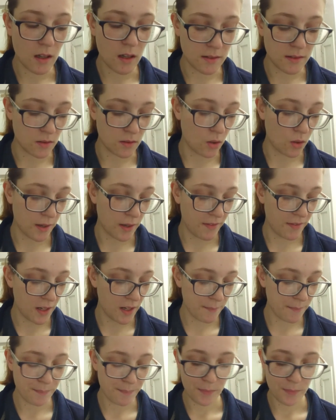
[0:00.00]
as a stocking
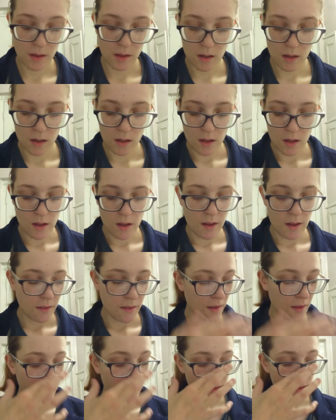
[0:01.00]
filler
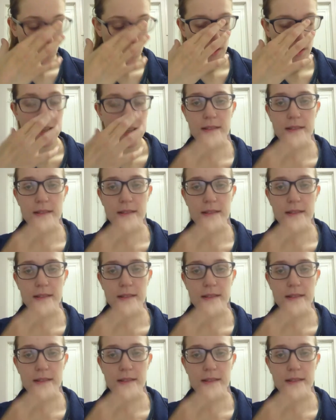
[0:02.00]
the next one